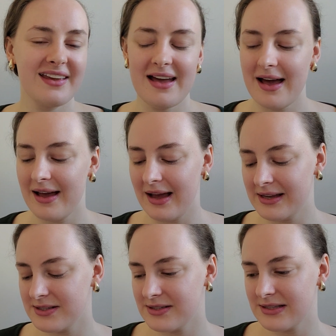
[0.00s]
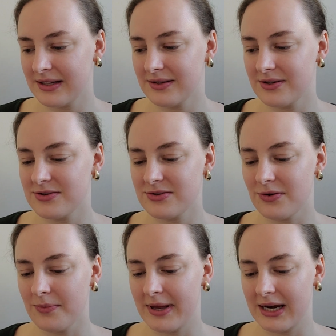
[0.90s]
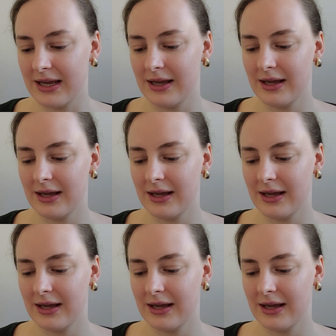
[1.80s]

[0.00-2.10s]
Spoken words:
Yeah, I just think there's so many.